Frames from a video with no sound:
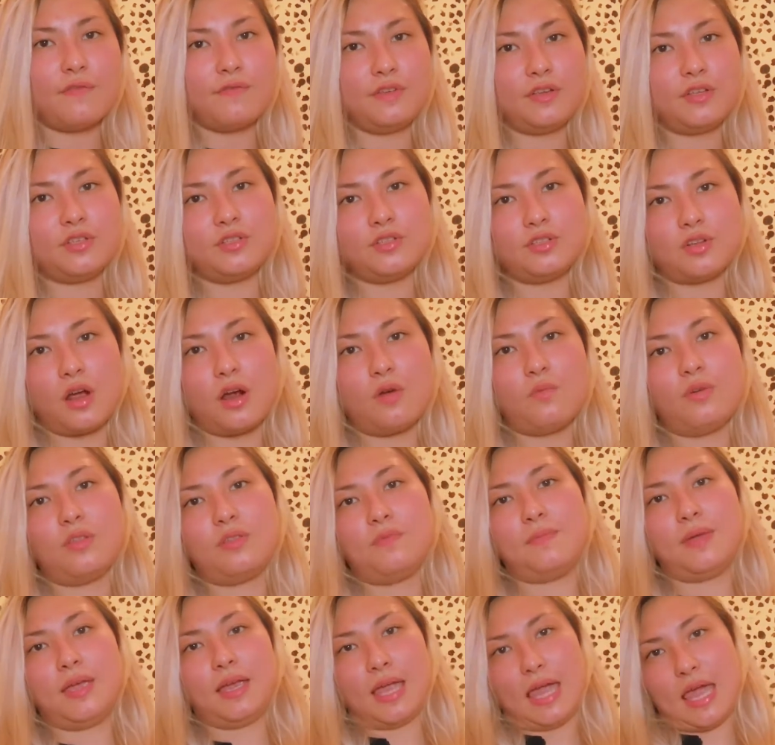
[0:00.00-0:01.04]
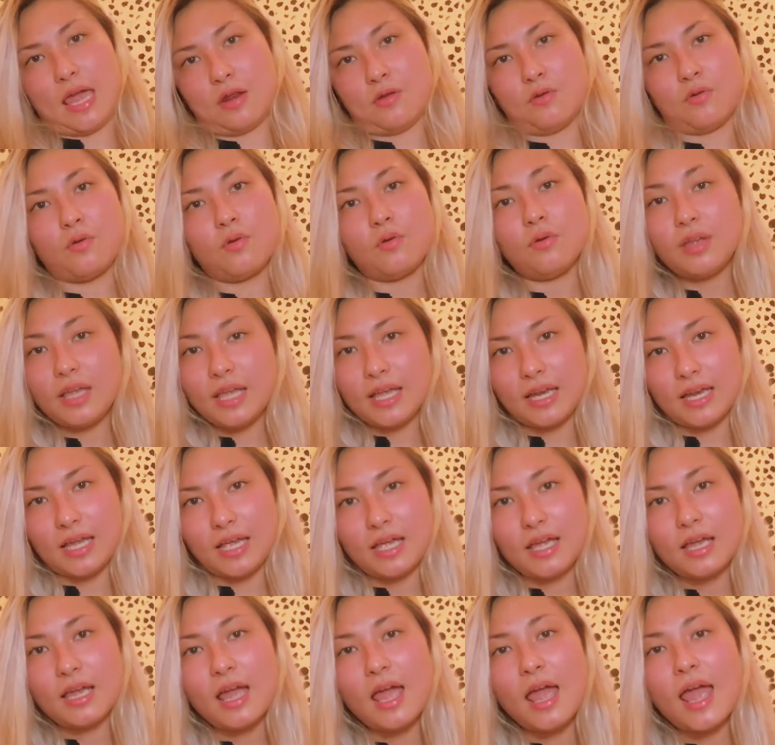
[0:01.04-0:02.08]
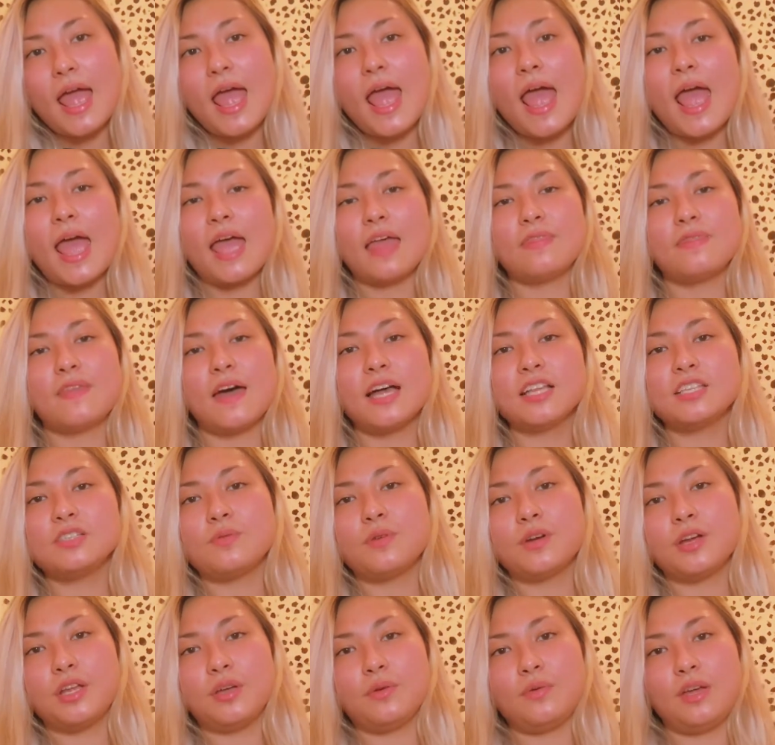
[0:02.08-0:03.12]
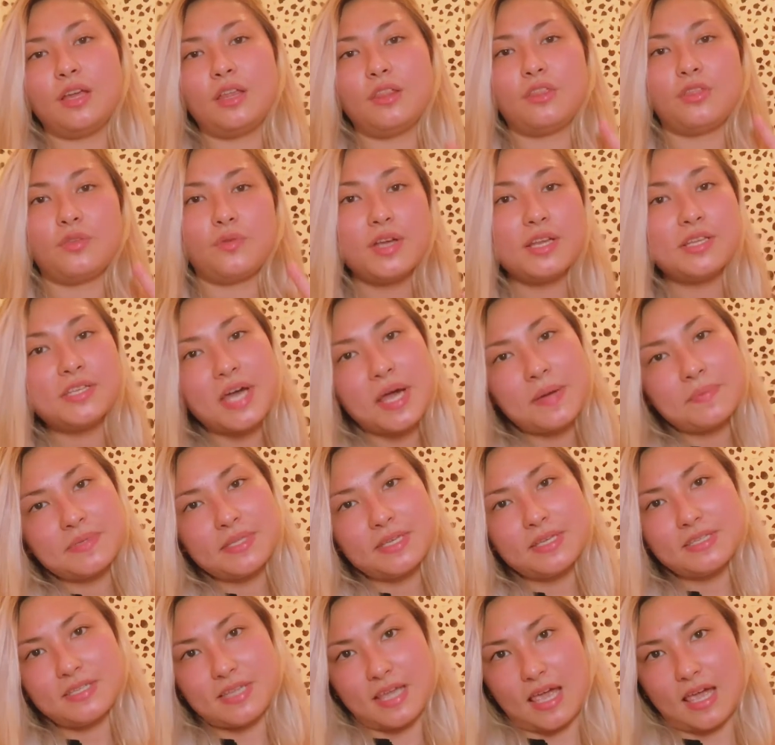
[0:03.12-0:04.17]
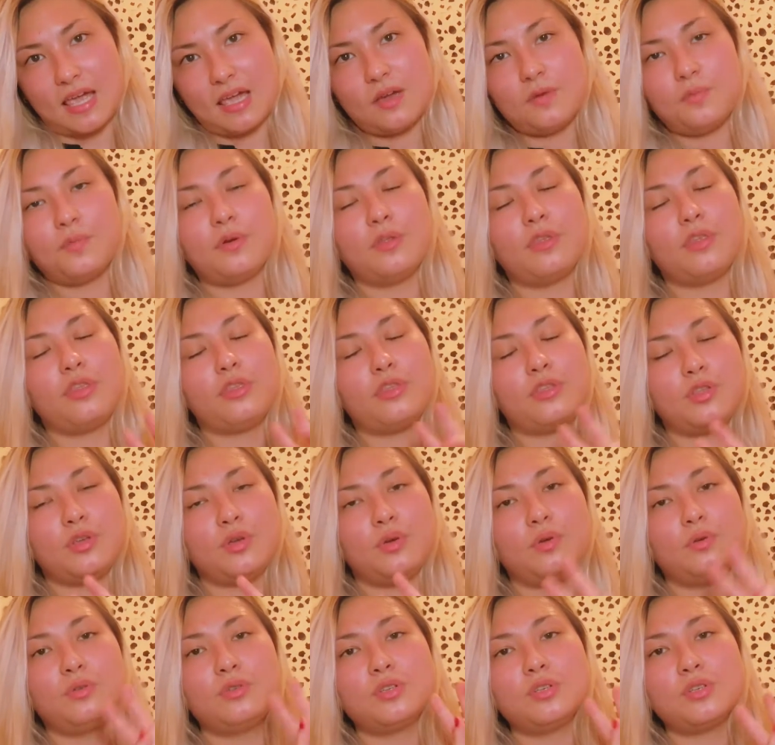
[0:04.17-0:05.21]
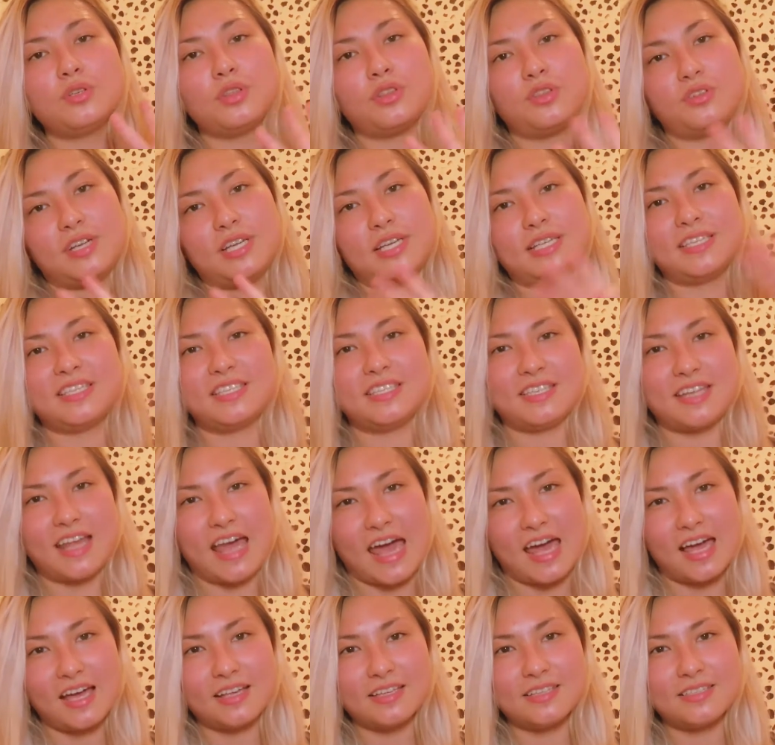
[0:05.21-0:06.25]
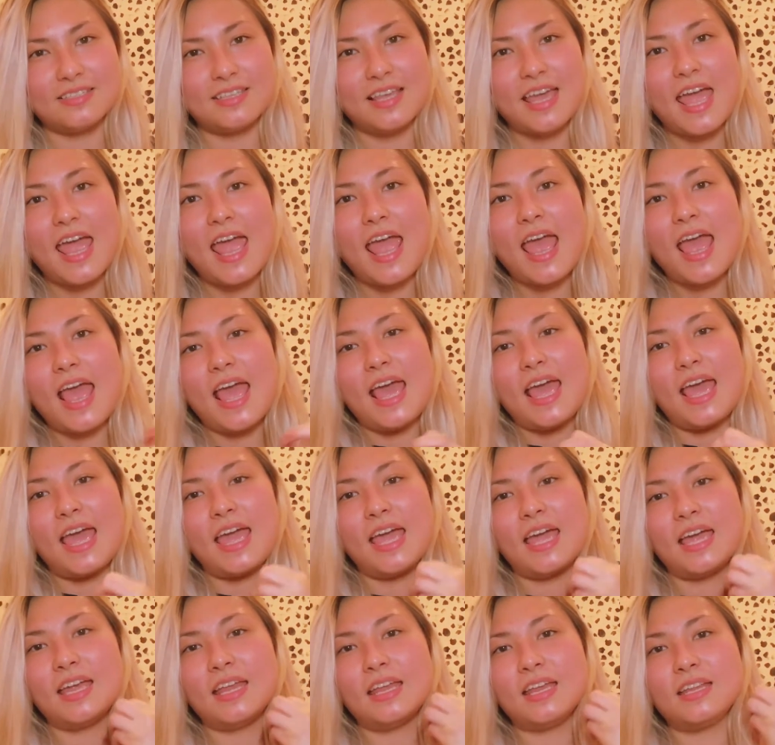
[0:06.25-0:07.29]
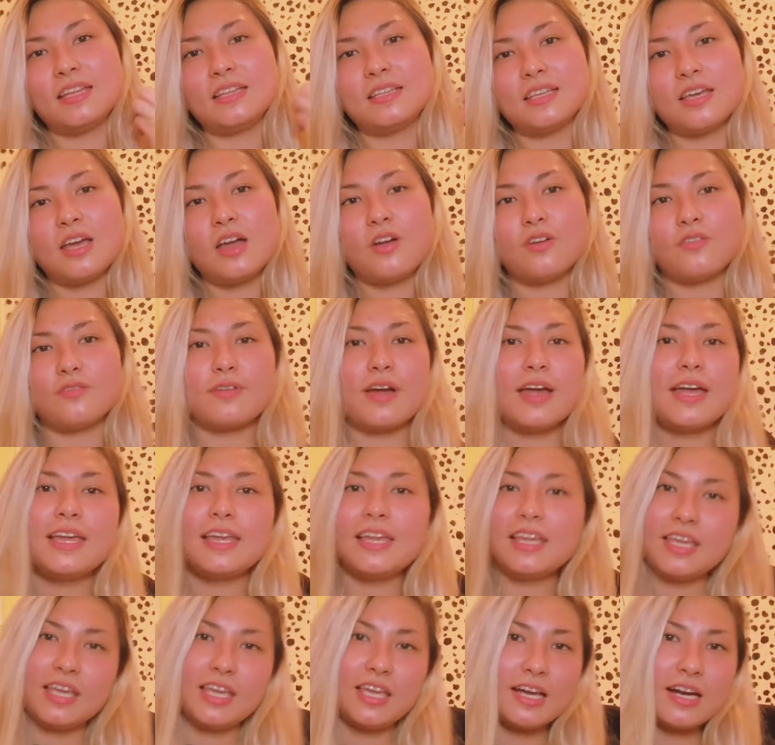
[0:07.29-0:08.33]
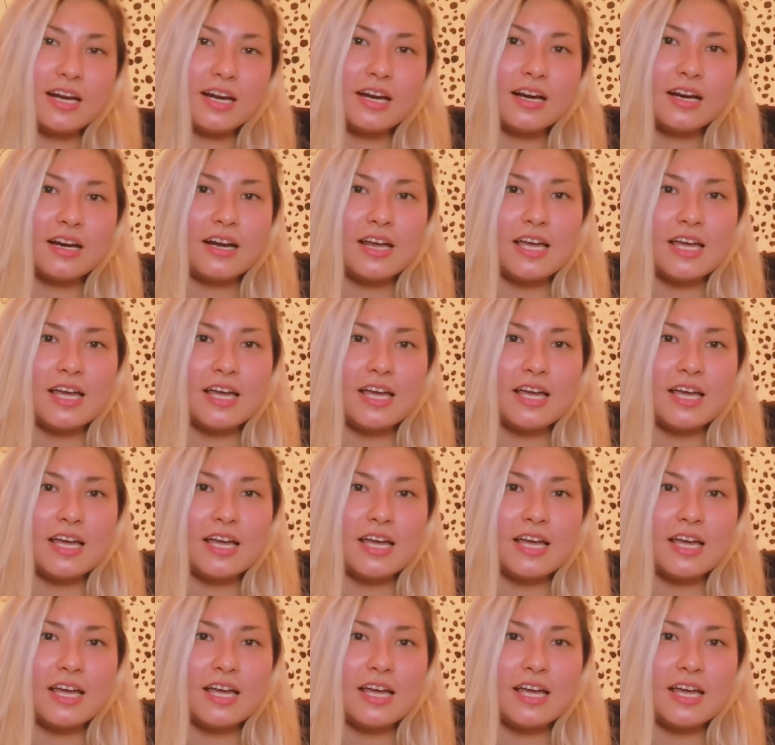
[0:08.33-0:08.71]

start with mechanical eating, and that's where you eat 3 times a day with 2 to 3 snacks. And right here